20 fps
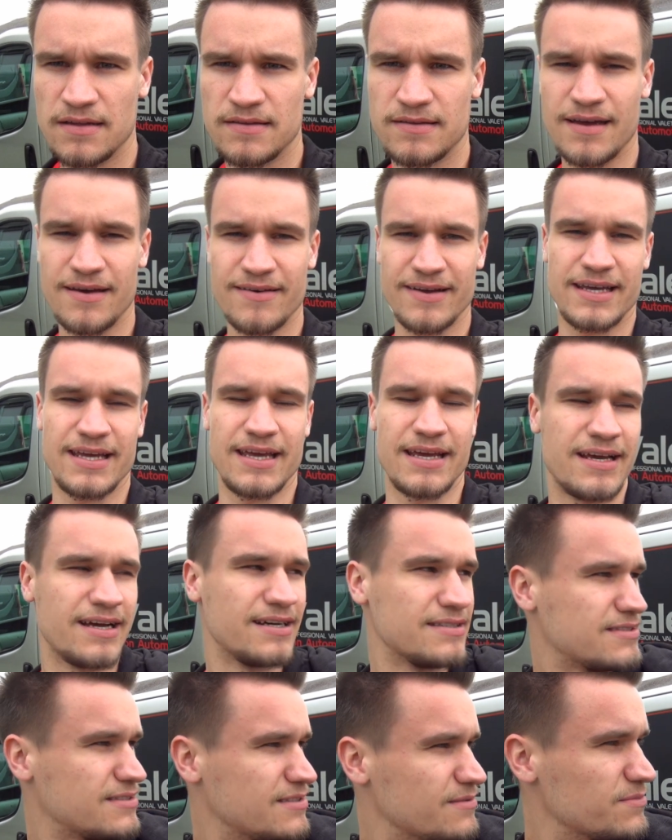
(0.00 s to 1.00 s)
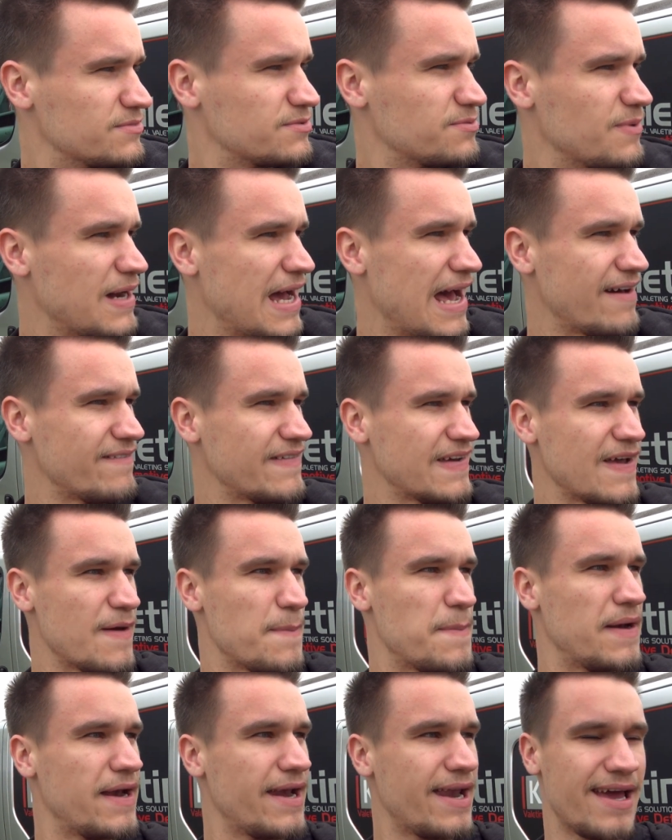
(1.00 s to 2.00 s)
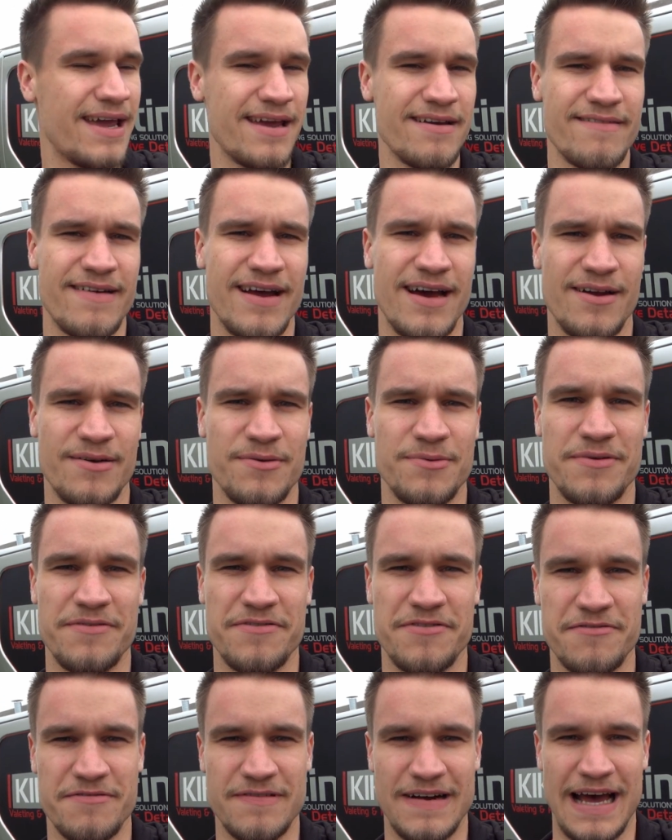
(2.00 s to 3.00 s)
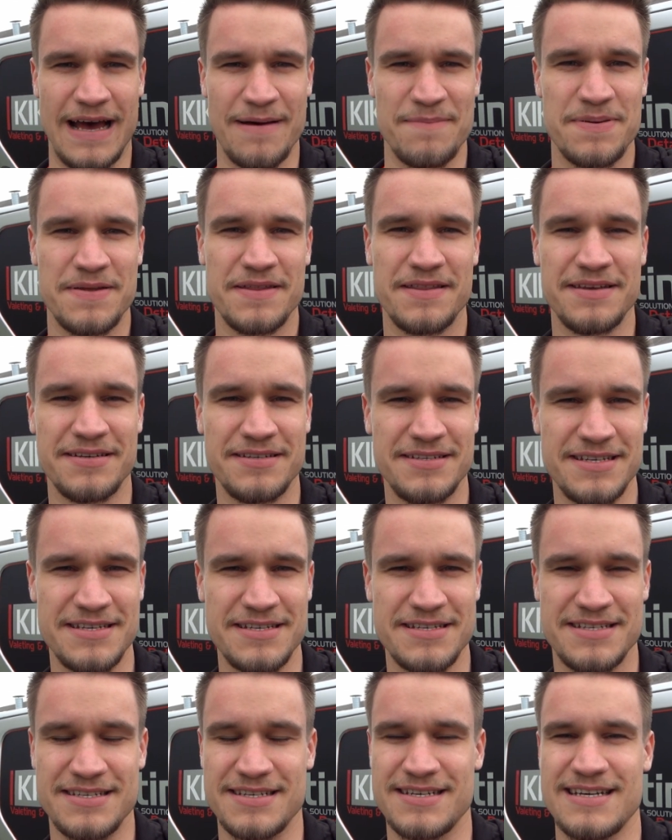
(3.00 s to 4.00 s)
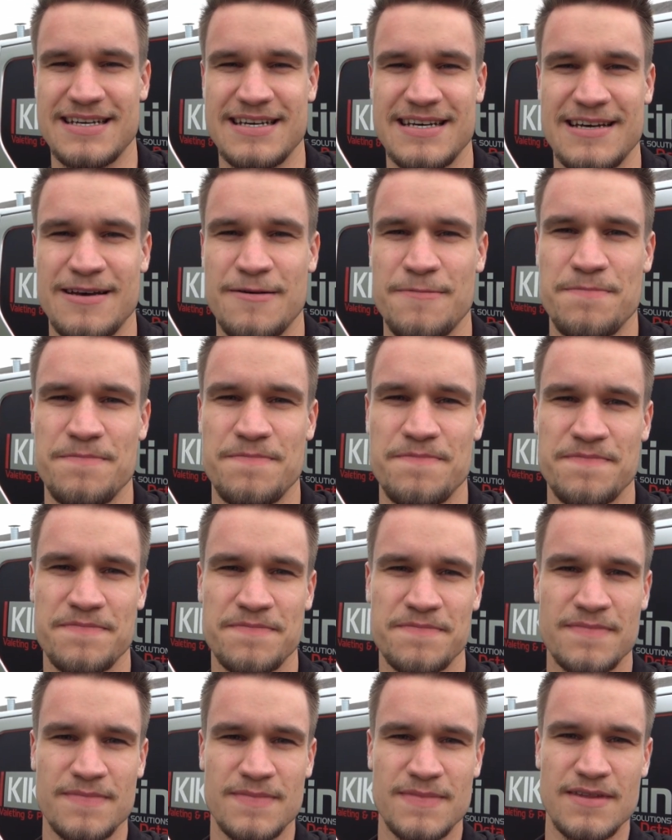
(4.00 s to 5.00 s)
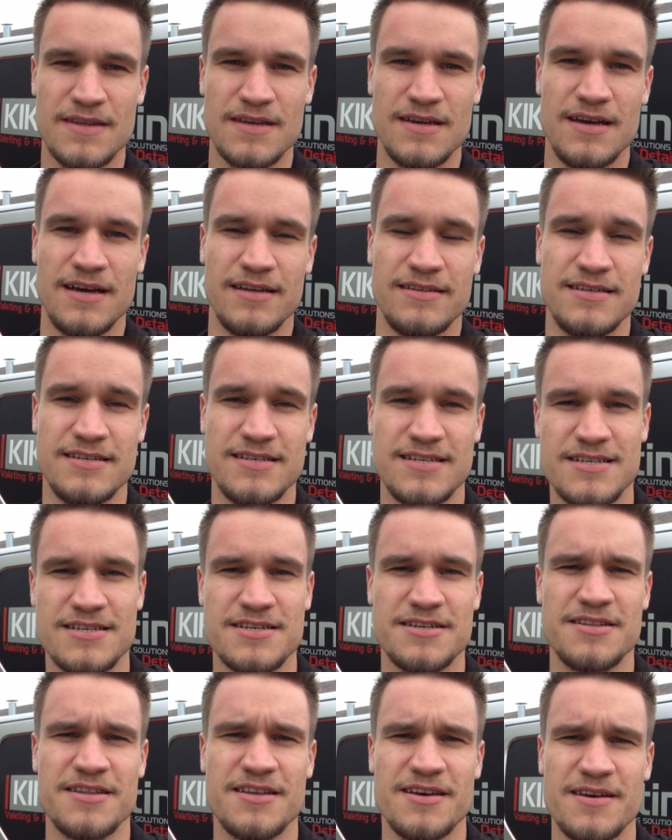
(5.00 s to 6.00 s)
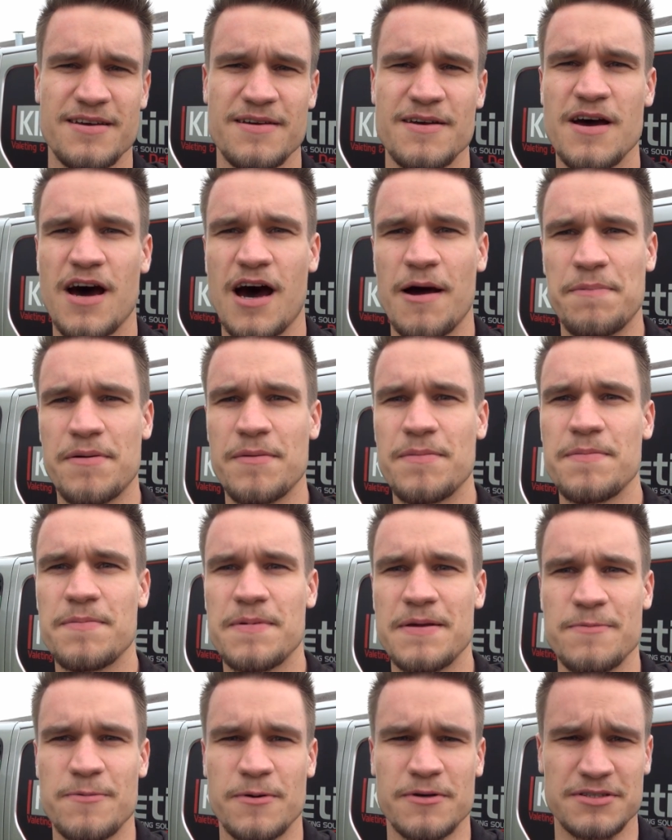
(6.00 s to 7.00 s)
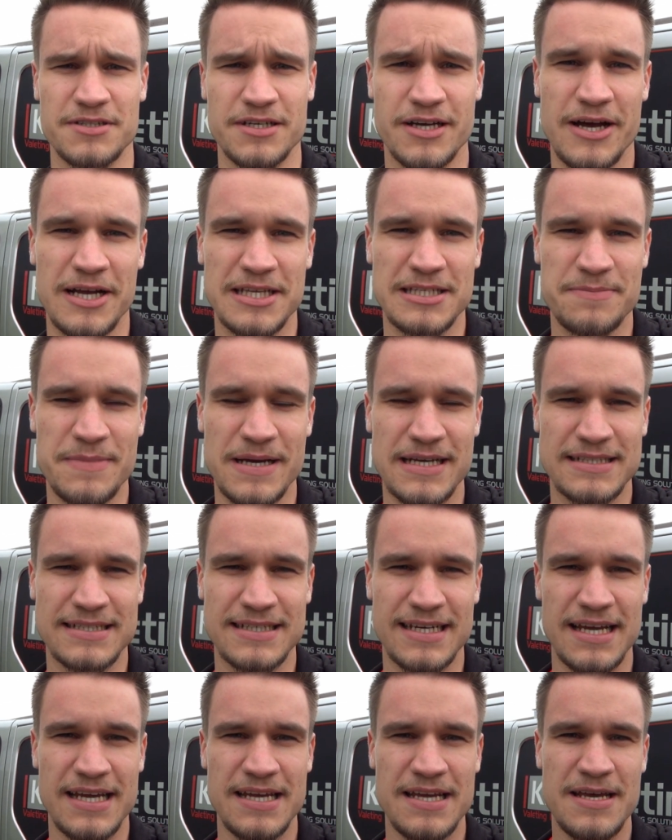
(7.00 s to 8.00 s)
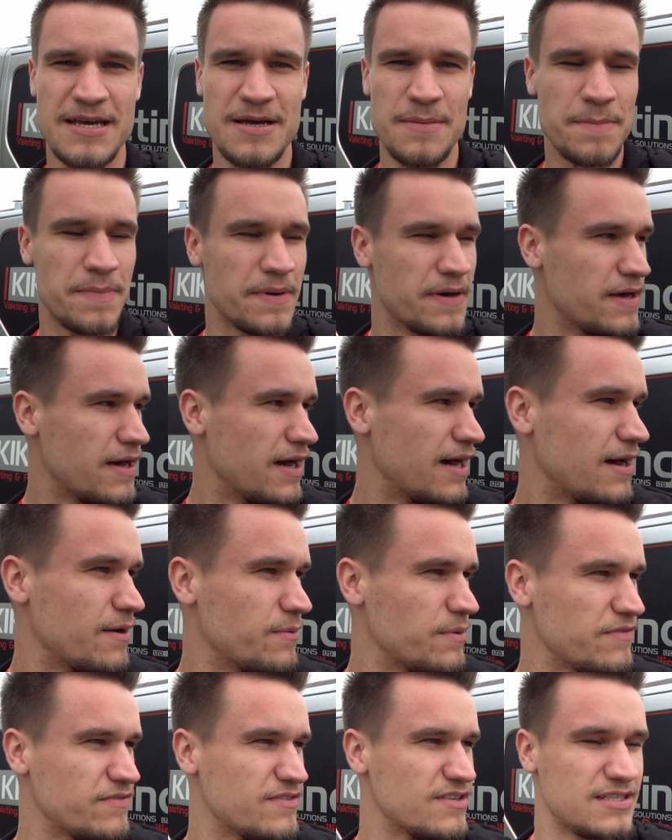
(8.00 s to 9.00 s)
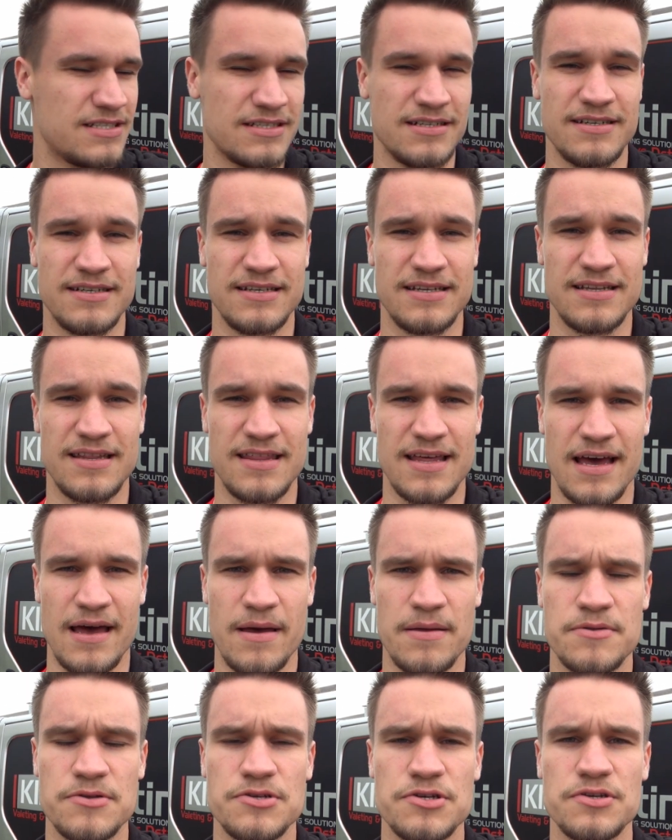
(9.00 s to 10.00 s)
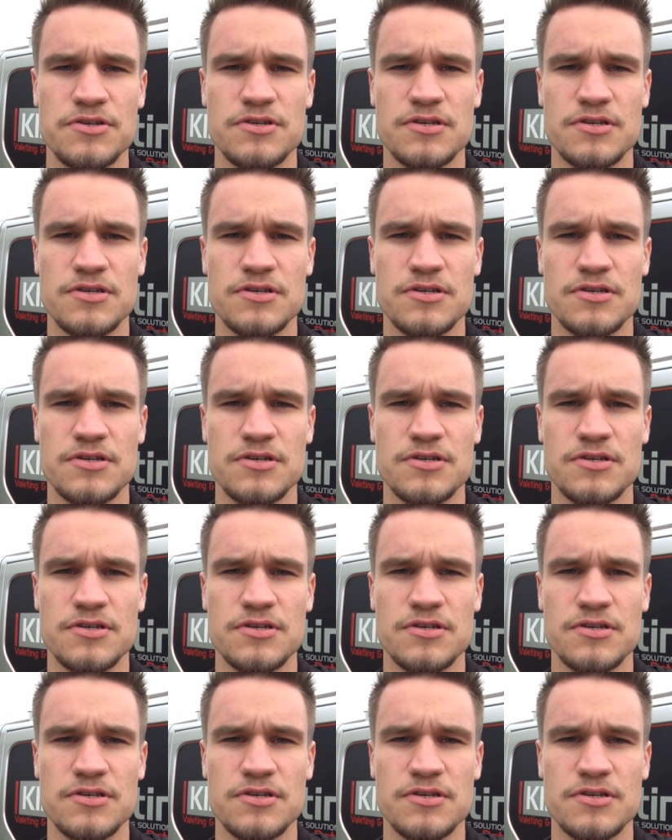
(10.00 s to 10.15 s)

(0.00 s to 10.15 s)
Down at Kit Customs, we're having a play around with the wrap. This is a decision that I probably wasn't going to make today, but we've decided that due